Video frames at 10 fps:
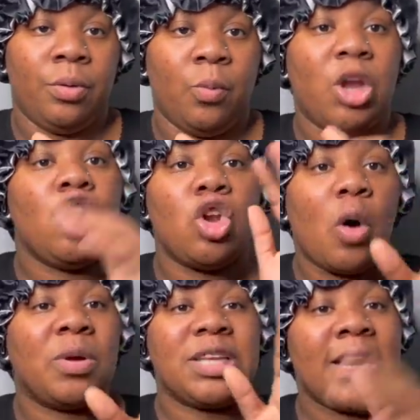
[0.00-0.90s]
When you
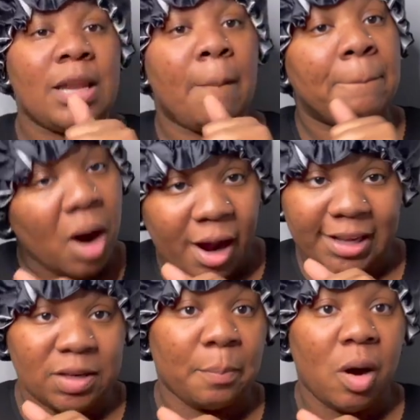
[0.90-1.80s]
lot was in them
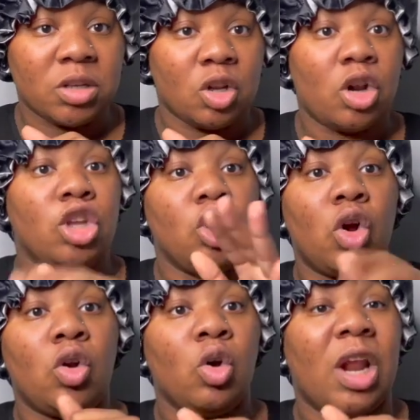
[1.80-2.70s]
parties in Barcelona, you
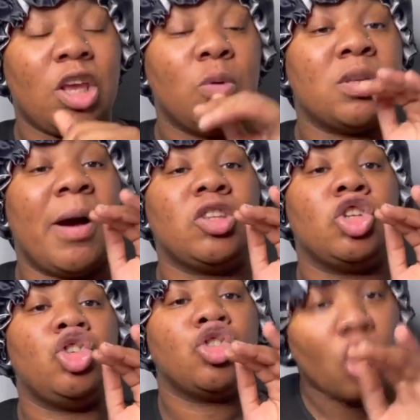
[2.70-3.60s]
lot looked like you was about to
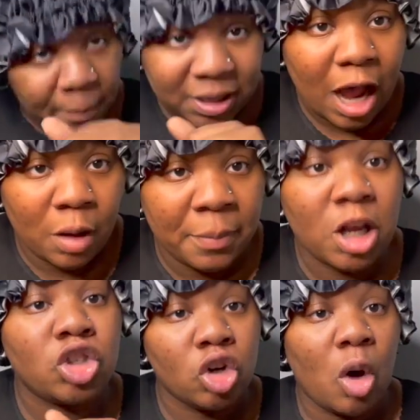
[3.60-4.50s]
drop down
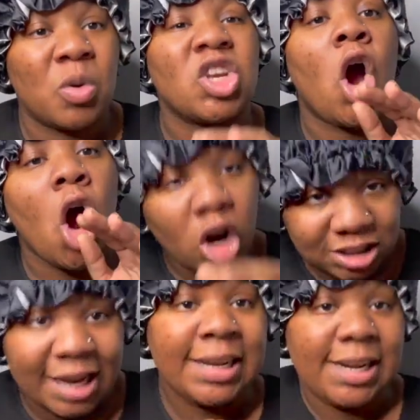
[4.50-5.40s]
because you lot was
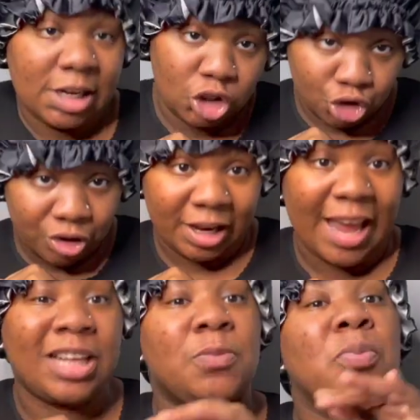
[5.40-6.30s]
hot and needed a drink
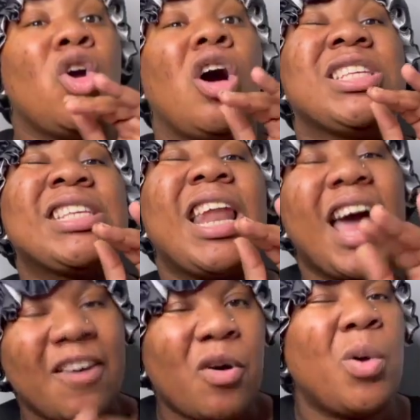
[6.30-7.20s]
and it's pure
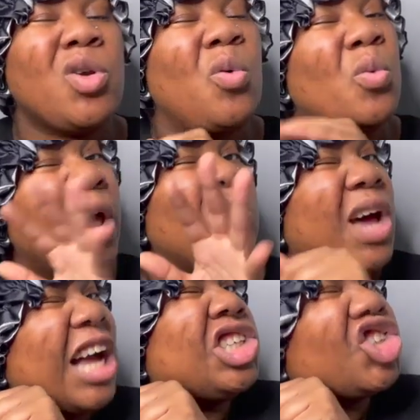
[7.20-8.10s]
saliva when
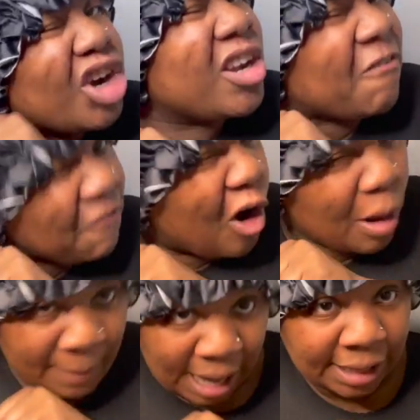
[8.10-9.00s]
I drink the
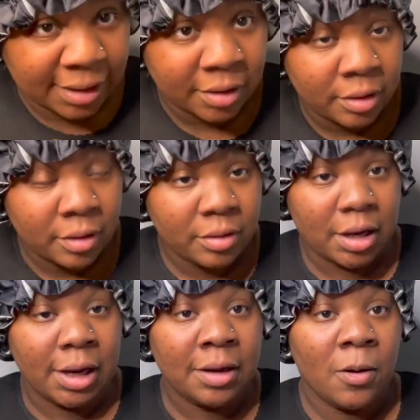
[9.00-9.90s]
fuck back.
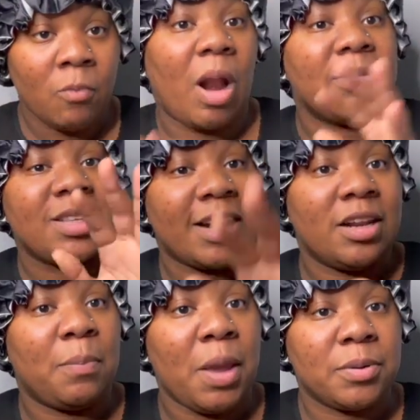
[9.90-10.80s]
Yeah? But I'm standing in
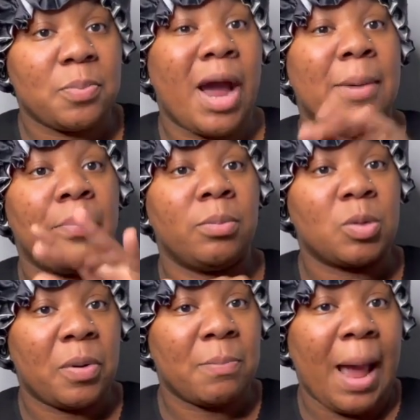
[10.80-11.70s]
the people's party prums up
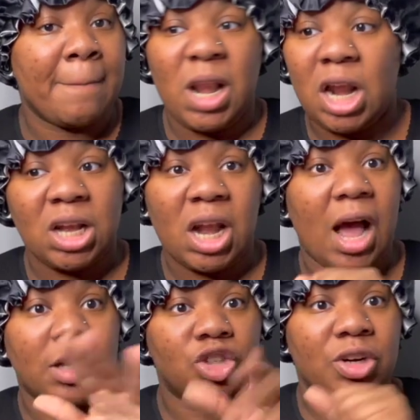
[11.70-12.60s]
with my blood
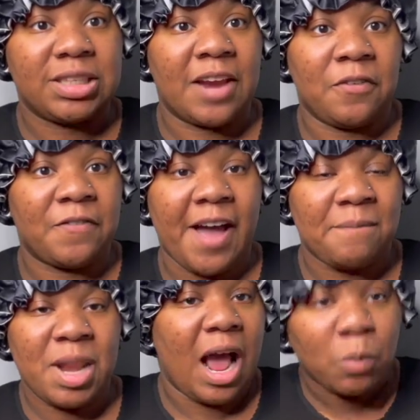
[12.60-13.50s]
clot drinks every 5
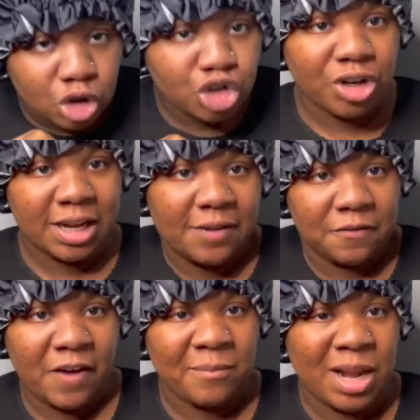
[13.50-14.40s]
minutes. I was drinking every
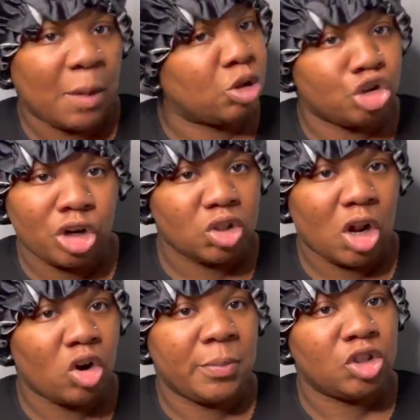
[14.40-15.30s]
5 minutes. I was drunk till I
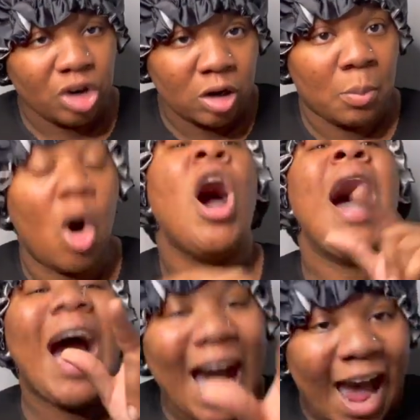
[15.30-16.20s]
couldn't be drunk no more.
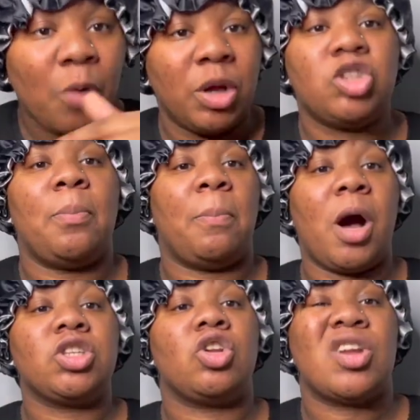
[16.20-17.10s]
I went to
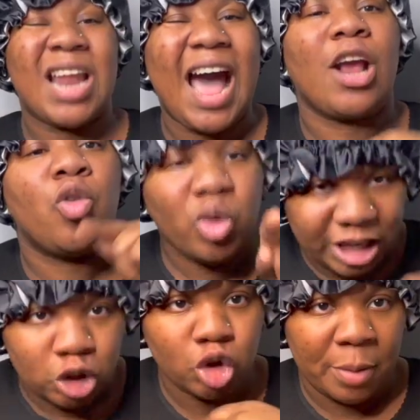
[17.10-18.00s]
Barcelona. I could
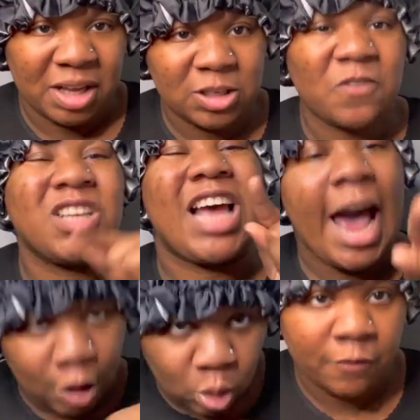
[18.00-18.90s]
enjoy myself because
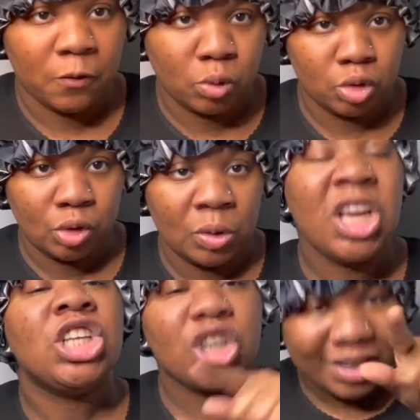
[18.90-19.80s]
I could afford to.
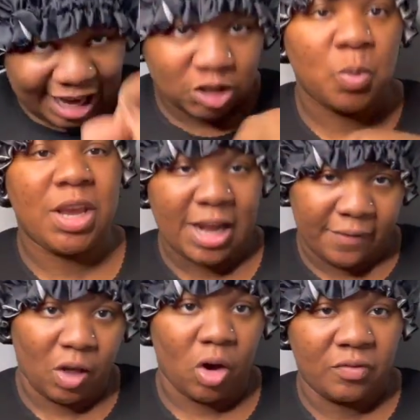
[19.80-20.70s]
So yes, we can have
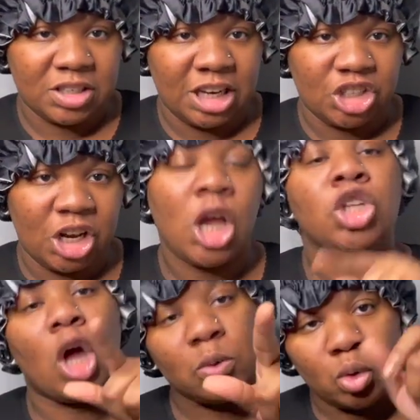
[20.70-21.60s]
that conversation.
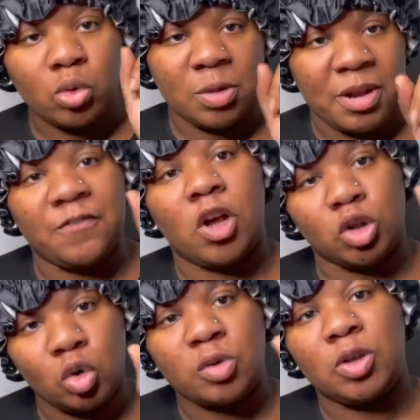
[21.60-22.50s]
Don't talk to me. If you're going
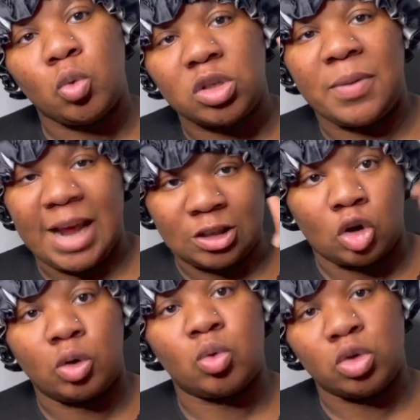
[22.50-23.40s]
to talk to me now. So
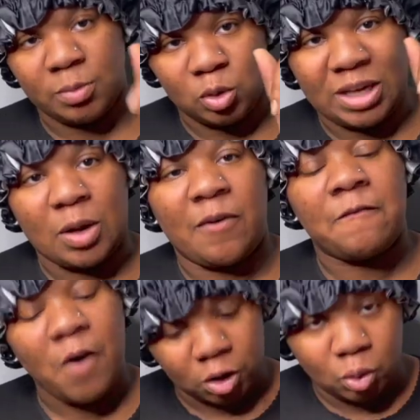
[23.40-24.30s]
don't talk to me twice. I would have
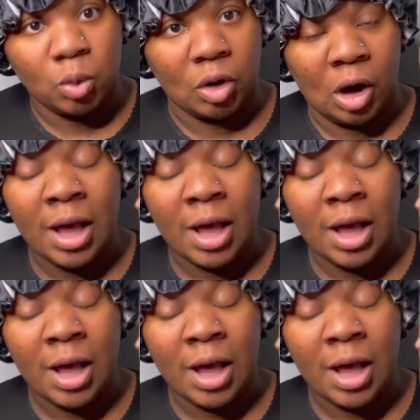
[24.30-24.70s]
fucked doing her.